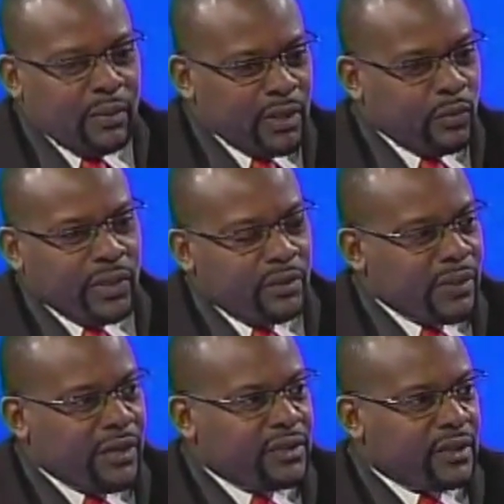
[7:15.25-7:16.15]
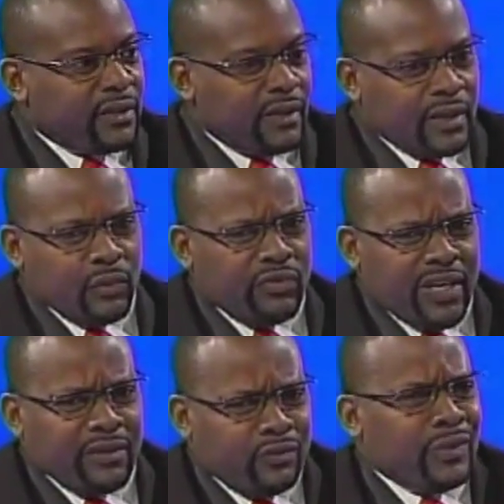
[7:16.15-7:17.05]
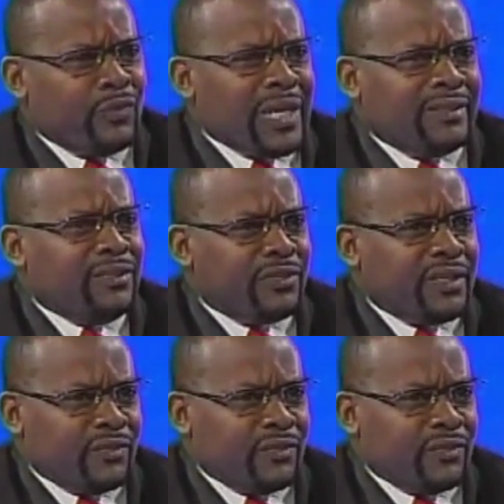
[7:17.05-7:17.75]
and then we get married, settle down, and we find, why is he drinking?